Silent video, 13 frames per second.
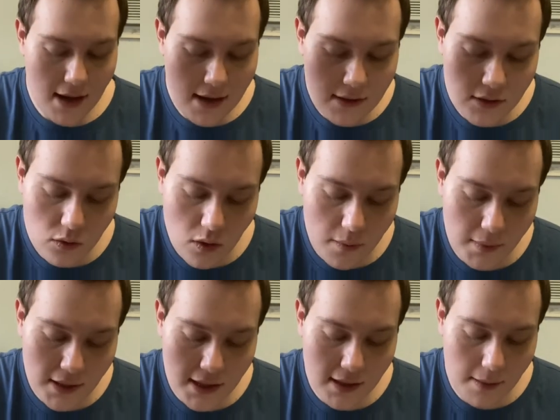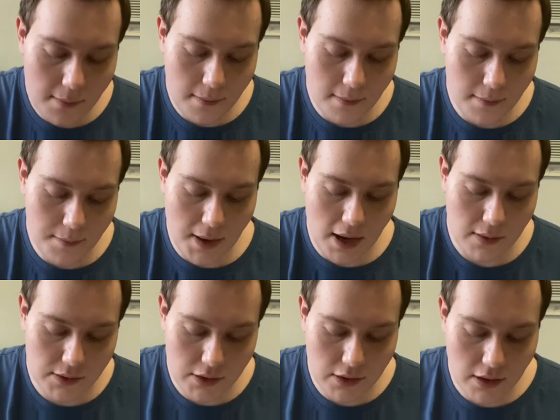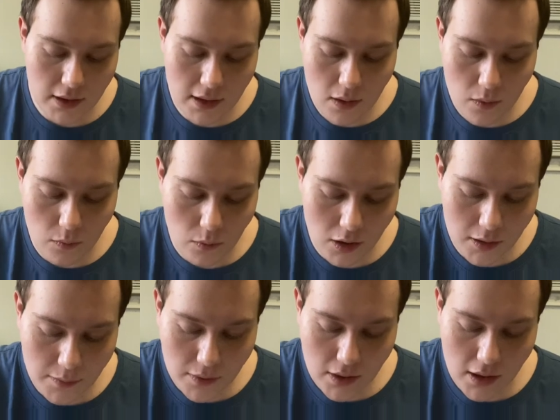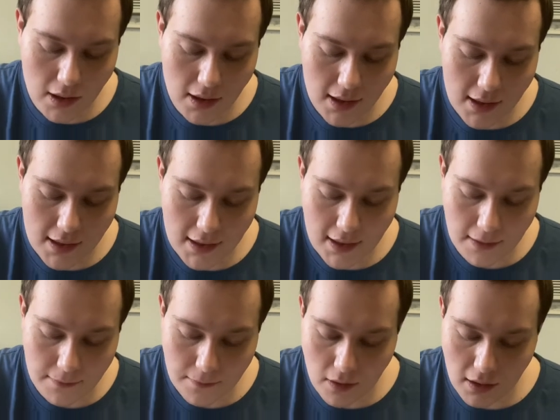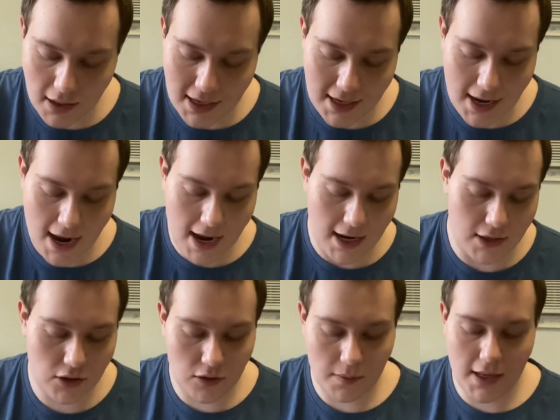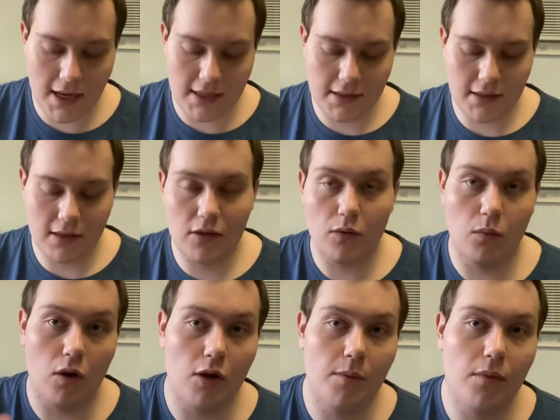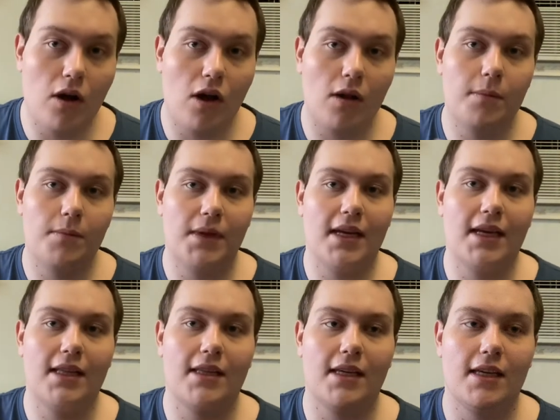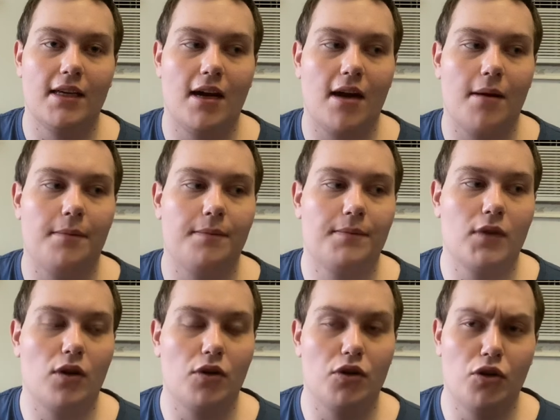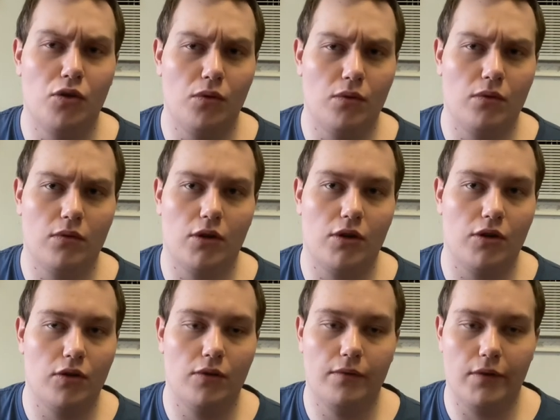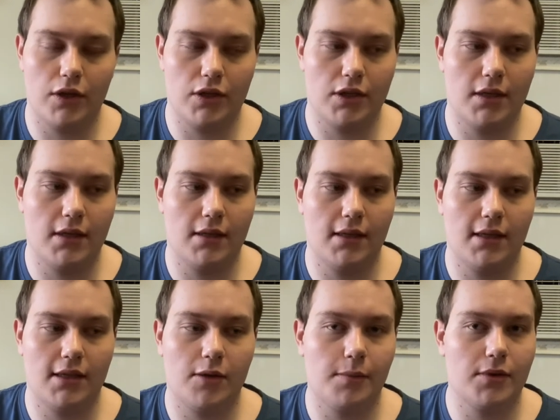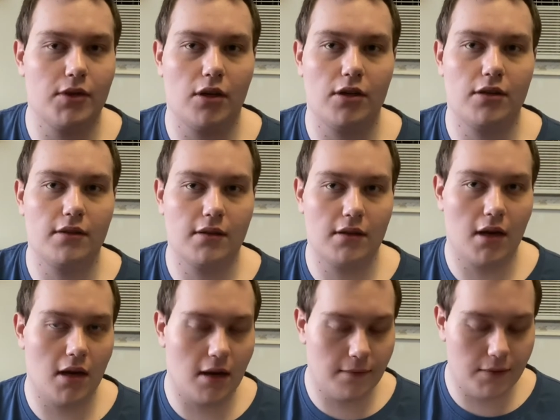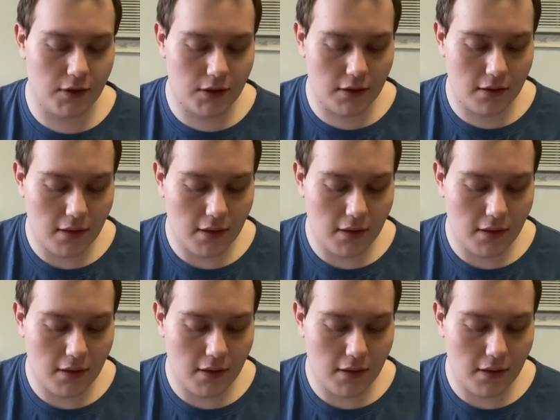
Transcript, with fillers: Stormblade, Bowser, Wollaball, Nightfall, and Astroblast. The Wollaball being the um, her new her new version, the supercharged uh, version.